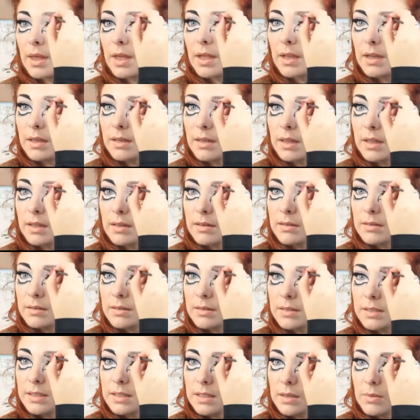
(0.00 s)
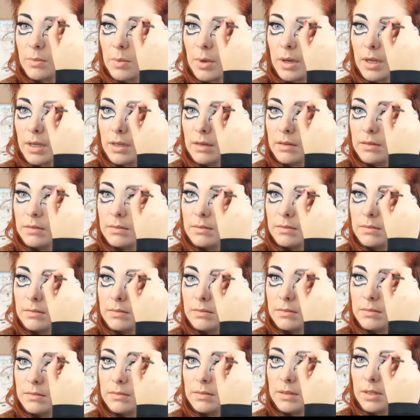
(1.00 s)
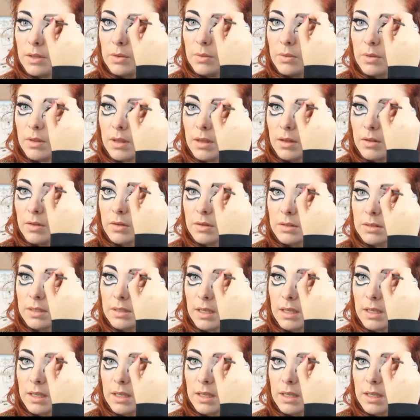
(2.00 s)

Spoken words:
and then see what you think looks